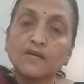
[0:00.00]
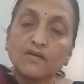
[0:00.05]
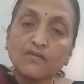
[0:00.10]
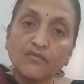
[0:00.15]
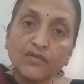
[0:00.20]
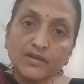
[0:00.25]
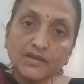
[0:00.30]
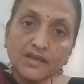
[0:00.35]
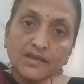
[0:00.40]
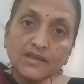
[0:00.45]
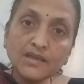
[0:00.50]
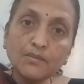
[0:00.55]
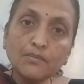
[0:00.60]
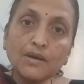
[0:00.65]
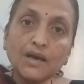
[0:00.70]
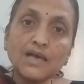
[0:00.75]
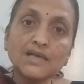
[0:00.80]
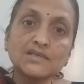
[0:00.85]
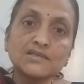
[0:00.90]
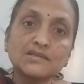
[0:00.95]
Within the
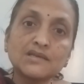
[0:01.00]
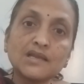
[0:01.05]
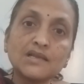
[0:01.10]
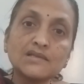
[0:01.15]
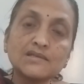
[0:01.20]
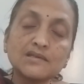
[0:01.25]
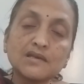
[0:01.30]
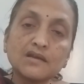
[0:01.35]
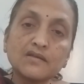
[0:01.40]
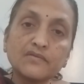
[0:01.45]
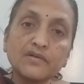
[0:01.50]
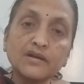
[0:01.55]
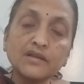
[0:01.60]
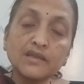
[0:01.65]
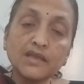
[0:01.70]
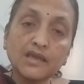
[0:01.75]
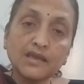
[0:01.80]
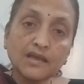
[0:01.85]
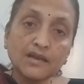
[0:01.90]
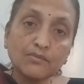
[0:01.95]
master and servant,
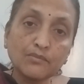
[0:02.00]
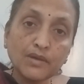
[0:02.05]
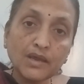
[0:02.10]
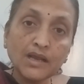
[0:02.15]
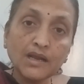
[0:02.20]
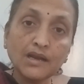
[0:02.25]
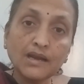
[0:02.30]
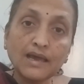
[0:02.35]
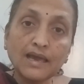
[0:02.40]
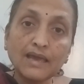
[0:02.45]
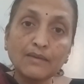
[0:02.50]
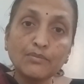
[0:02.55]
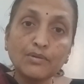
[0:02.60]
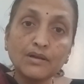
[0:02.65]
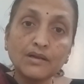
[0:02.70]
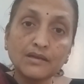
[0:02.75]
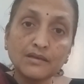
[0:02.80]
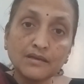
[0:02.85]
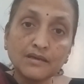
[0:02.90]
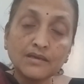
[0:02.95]
they can make
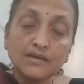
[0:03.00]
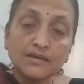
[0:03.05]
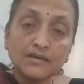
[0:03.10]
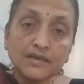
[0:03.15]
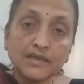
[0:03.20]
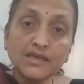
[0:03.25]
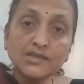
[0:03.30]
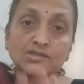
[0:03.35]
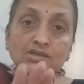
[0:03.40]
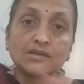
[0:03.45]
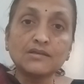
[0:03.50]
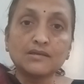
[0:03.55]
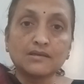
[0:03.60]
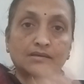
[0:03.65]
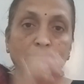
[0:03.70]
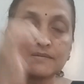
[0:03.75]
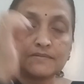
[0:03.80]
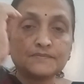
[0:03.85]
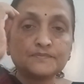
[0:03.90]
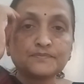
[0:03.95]
liable each
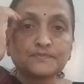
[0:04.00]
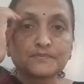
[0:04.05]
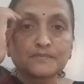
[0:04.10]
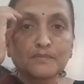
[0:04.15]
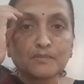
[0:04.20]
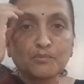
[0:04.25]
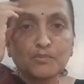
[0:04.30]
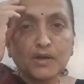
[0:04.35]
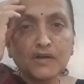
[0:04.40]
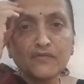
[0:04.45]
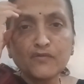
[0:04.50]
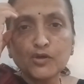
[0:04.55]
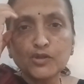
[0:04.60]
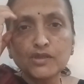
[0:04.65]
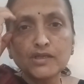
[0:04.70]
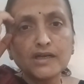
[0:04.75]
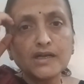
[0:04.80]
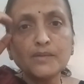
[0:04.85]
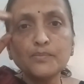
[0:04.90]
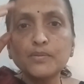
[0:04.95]
other. But for
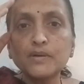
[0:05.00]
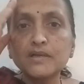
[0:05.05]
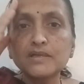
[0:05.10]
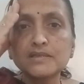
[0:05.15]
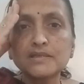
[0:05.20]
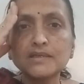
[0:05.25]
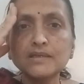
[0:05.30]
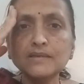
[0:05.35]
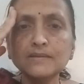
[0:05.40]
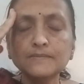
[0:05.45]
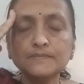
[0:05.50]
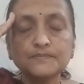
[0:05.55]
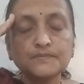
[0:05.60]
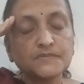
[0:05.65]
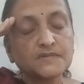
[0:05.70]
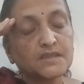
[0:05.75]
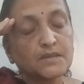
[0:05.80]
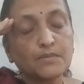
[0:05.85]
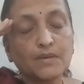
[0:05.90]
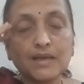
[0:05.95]
third person,
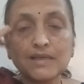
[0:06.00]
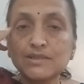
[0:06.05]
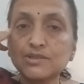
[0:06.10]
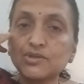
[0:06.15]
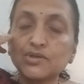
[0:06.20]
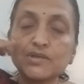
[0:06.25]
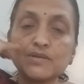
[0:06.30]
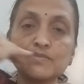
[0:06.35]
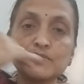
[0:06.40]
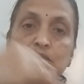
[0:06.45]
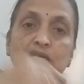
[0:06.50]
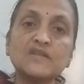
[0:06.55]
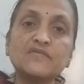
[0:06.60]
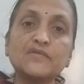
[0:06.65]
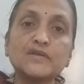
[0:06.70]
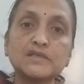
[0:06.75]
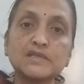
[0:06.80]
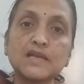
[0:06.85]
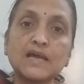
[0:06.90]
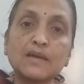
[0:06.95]
the master himself
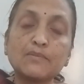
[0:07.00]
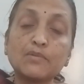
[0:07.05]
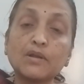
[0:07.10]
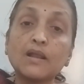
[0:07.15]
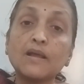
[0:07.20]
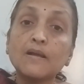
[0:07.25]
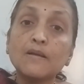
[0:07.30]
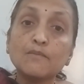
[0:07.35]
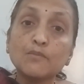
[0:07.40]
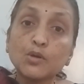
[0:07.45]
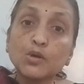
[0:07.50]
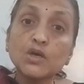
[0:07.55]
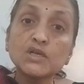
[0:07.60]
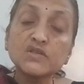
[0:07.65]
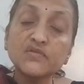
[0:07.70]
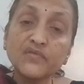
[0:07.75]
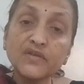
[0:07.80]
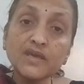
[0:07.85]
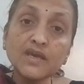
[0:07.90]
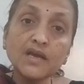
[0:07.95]
is liable,
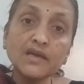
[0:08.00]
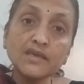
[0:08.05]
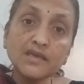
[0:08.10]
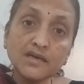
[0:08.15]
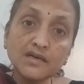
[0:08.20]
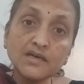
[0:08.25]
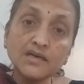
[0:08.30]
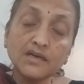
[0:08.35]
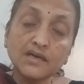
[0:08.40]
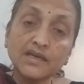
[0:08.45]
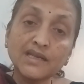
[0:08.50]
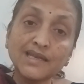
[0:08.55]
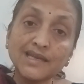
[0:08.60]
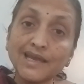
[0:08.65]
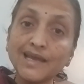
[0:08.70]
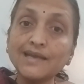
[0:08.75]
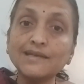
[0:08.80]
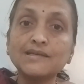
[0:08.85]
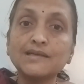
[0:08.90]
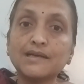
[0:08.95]
because we are here
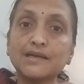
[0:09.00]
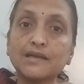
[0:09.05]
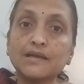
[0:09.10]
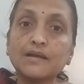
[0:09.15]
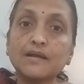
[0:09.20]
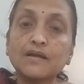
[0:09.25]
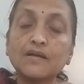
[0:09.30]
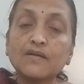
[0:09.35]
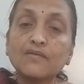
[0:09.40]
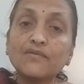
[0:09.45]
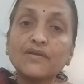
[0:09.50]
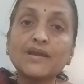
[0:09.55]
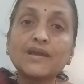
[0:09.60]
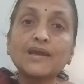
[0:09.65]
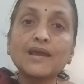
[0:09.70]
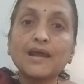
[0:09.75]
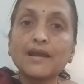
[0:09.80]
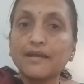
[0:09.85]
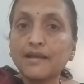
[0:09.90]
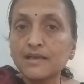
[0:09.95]
created
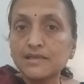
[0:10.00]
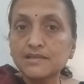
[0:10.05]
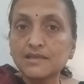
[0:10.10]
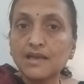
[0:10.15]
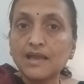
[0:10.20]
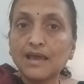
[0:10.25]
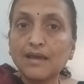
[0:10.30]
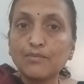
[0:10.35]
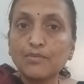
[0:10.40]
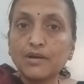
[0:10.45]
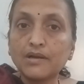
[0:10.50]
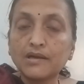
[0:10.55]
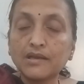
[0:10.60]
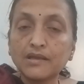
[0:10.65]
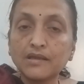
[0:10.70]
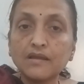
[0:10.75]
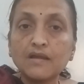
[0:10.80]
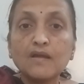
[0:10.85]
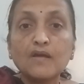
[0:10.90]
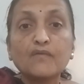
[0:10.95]
vicarious
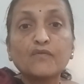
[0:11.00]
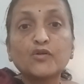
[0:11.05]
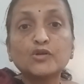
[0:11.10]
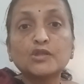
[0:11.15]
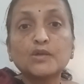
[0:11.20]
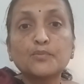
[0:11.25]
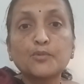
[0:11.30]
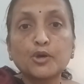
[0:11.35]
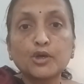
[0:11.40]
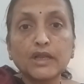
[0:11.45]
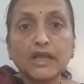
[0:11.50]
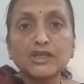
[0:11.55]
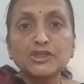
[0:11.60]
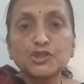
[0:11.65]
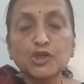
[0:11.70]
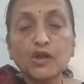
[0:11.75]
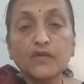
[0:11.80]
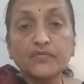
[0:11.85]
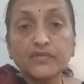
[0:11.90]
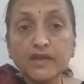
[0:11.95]
liability for the
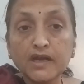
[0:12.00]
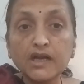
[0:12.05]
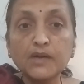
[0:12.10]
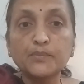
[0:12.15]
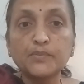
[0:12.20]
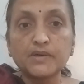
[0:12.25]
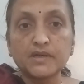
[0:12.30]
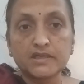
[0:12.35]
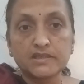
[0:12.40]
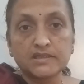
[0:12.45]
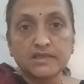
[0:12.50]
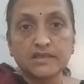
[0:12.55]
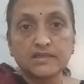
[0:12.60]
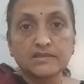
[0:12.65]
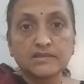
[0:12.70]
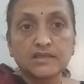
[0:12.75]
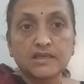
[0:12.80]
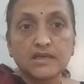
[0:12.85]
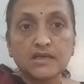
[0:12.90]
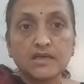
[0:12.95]
protection of third
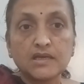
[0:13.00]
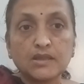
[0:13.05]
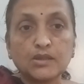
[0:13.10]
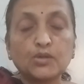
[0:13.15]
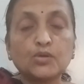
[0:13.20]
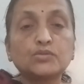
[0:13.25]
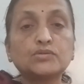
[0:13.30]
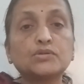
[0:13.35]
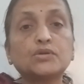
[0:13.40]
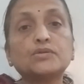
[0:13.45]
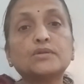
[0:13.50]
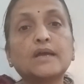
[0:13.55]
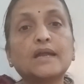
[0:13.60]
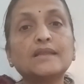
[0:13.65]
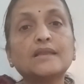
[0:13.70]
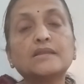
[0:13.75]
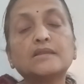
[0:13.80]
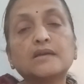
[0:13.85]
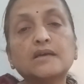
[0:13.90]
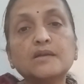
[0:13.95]
persons, so that
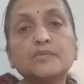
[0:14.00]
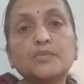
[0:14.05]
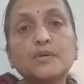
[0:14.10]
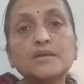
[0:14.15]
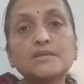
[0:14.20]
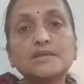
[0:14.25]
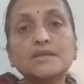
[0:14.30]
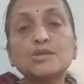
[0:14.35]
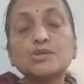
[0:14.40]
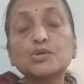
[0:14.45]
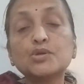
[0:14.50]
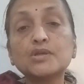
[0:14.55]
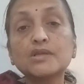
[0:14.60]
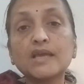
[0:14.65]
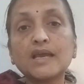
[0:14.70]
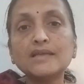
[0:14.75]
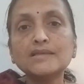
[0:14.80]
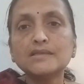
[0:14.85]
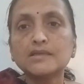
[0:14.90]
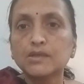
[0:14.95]
the third person should
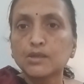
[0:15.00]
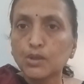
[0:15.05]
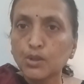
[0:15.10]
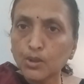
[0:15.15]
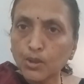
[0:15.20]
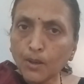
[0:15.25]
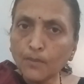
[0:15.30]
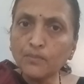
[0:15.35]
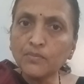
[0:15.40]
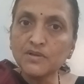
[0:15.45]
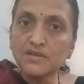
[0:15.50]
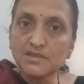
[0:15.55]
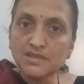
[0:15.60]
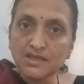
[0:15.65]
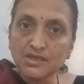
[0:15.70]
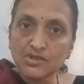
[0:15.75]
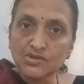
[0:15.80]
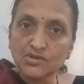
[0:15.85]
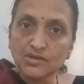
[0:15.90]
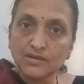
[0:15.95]
get
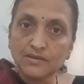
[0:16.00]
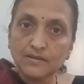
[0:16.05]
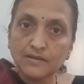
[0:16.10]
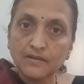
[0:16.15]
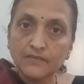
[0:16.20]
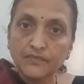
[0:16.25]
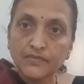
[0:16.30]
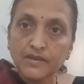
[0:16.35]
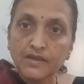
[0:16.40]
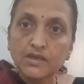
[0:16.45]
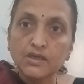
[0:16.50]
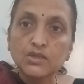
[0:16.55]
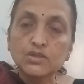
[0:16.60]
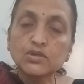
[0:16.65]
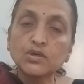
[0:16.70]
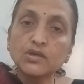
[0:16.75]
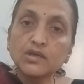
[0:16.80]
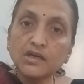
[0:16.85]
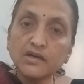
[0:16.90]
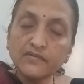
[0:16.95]
compensation.
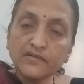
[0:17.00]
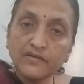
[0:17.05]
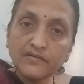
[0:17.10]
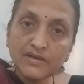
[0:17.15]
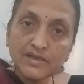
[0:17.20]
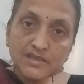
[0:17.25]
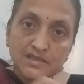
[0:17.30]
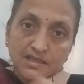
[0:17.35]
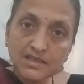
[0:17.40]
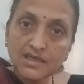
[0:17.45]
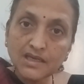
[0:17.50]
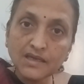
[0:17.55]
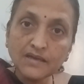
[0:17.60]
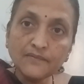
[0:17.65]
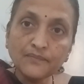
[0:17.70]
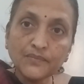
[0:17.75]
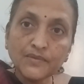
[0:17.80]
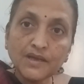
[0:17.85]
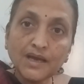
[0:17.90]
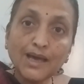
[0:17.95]
So here we will
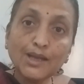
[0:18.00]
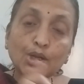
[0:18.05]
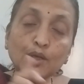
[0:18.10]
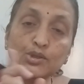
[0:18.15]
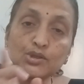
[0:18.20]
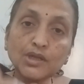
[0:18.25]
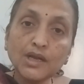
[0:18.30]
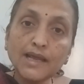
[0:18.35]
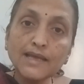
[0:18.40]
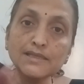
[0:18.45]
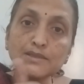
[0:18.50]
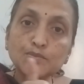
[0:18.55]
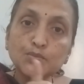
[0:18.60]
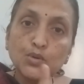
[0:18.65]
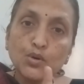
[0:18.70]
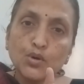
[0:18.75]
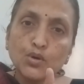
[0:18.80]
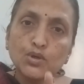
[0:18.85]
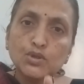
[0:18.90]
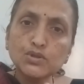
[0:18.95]
see unauthorized
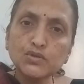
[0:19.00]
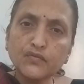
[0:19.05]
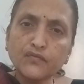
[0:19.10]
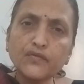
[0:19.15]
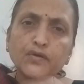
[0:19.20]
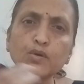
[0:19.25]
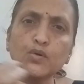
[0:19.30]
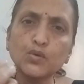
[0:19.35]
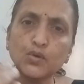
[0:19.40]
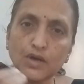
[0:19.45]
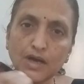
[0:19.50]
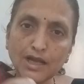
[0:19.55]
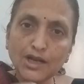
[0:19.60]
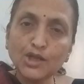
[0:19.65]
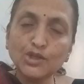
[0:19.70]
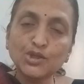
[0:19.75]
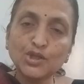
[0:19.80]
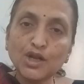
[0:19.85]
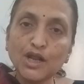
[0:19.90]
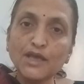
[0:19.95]
modes, few
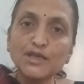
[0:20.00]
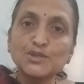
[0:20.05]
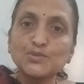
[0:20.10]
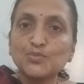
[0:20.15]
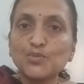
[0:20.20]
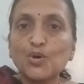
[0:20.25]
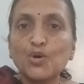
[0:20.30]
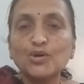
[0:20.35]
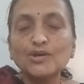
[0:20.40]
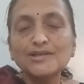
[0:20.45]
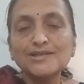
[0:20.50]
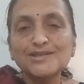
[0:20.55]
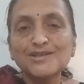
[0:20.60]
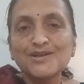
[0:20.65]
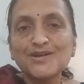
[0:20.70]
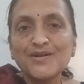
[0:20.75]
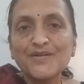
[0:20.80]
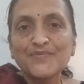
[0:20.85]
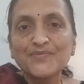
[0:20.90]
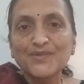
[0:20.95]
unauthorized modes
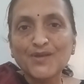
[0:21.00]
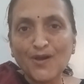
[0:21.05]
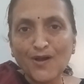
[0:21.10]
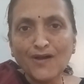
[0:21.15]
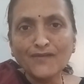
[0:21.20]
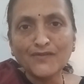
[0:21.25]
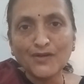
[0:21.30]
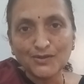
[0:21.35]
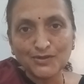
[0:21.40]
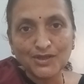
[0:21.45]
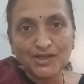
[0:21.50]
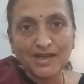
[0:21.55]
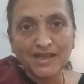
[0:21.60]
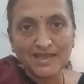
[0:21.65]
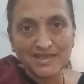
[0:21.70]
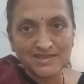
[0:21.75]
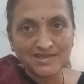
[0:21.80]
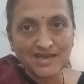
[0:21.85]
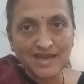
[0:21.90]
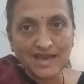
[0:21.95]
of
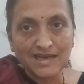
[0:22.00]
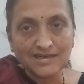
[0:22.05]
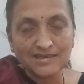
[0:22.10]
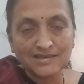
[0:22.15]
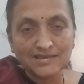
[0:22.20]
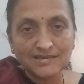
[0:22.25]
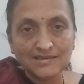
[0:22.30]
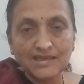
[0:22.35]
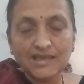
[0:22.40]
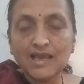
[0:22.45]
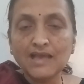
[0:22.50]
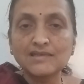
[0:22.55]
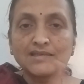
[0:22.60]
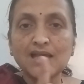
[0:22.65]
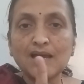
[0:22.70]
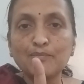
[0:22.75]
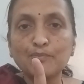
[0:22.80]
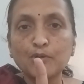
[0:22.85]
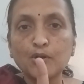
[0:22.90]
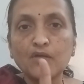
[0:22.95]
authorized act. Take
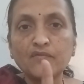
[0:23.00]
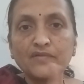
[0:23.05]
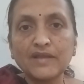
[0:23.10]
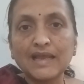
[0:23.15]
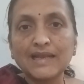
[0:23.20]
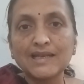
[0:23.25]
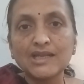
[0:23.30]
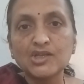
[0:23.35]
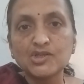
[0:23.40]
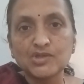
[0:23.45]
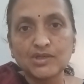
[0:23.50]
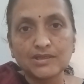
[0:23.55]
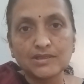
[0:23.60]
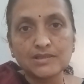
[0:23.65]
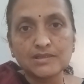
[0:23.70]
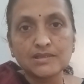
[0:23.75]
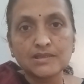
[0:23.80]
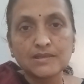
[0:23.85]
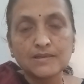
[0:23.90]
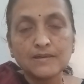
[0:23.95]
example of
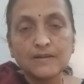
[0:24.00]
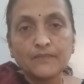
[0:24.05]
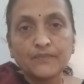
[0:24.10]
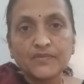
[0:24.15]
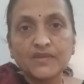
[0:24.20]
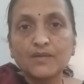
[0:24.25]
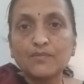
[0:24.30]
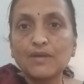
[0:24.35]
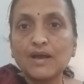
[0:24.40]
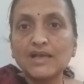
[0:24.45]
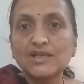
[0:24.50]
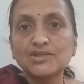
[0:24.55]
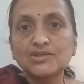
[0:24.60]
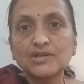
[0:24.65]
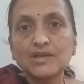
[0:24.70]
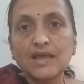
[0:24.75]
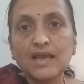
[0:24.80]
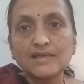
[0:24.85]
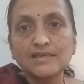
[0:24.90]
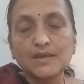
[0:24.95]
negligence. The
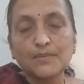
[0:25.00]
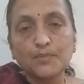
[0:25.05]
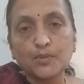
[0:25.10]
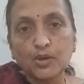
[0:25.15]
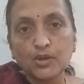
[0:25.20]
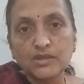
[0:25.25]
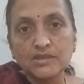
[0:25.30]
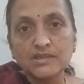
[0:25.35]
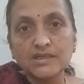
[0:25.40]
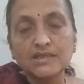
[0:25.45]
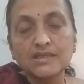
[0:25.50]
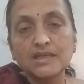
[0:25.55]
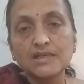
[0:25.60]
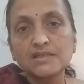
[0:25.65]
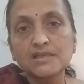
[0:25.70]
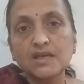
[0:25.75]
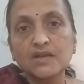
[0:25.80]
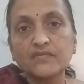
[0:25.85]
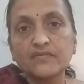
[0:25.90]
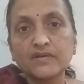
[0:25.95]
master has appointed the
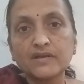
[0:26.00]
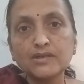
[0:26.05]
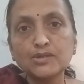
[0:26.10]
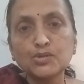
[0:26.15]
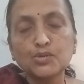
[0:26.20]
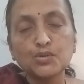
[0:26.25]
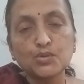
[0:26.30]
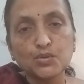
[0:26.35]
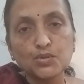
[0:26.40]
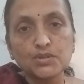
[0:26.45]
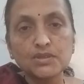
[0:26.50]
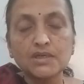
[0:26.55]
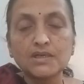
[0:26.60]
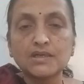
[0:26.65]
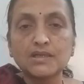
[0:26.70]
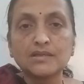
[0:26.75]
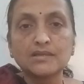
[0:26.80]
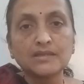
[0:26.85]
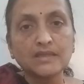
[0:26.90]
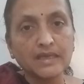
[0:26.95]
servant to do
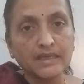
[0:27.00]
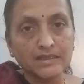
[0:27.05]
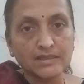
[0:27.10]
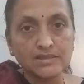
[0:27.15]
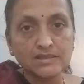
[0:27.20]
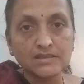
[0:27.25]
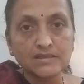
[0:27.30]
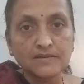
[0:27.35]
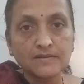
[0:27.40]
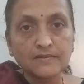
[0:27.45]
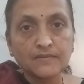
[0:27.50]
certain things.